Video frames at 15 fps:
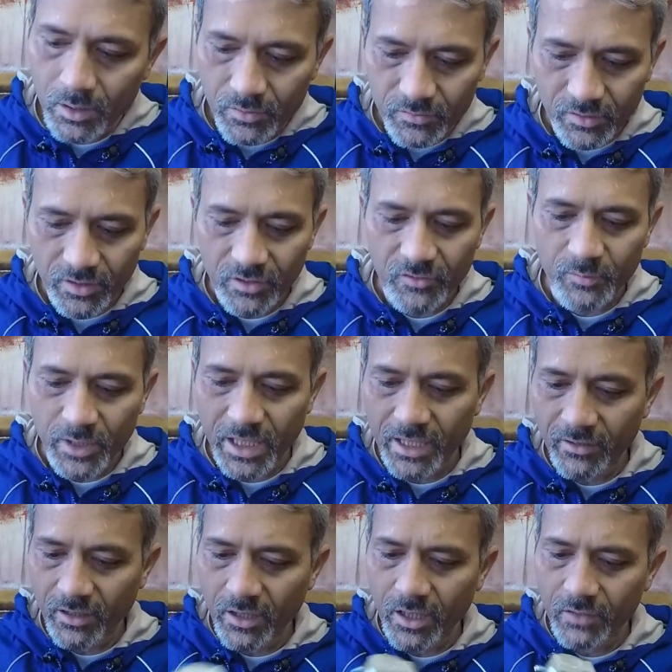So this
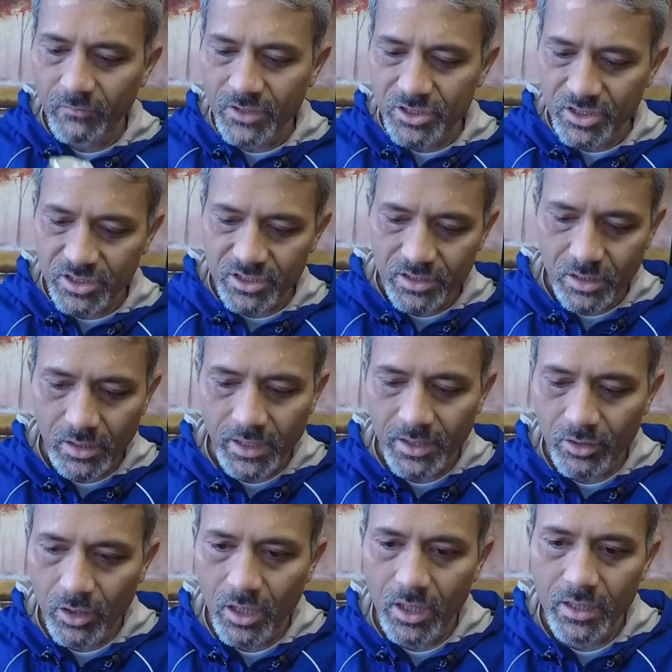branding iron, we just turned it
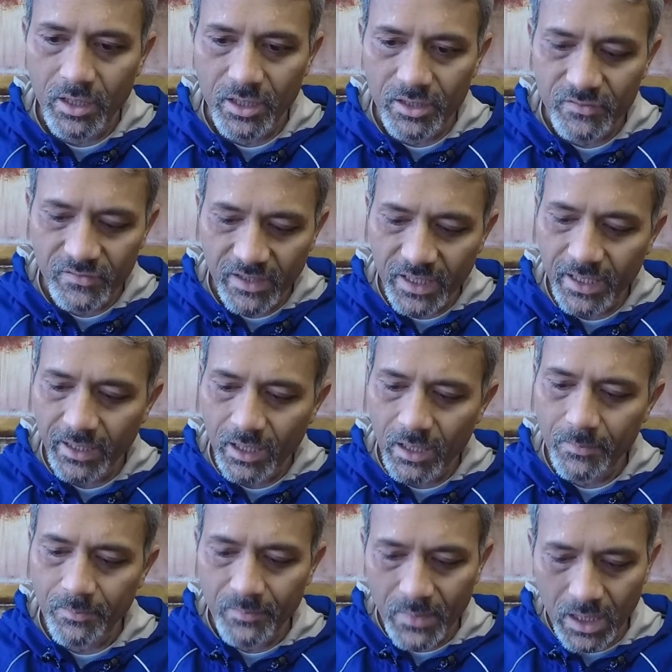on and it's heating up.